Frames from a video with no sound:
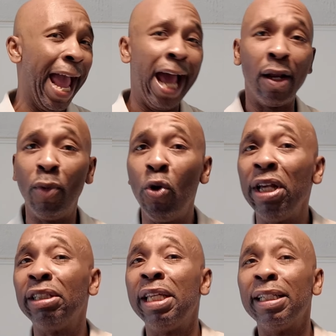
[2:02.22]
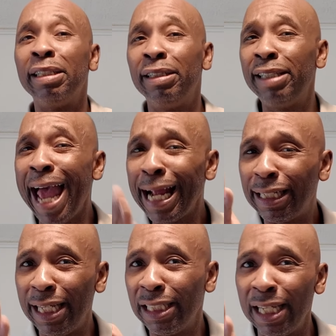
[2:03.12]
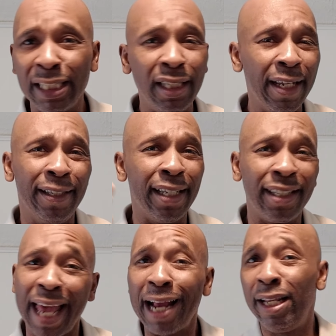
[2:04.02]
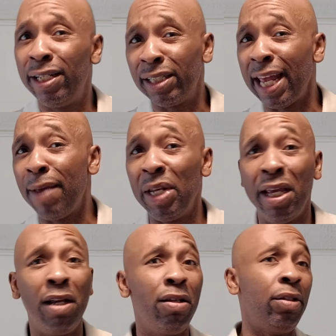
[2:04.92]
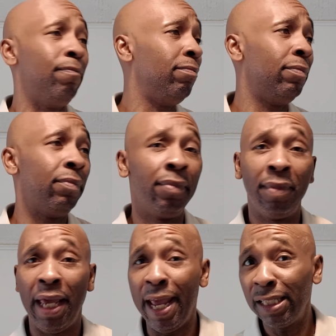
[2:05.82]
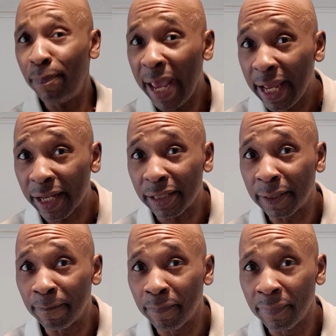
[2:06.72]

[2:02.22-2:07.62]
Animal is exactly the same in English and Spanish.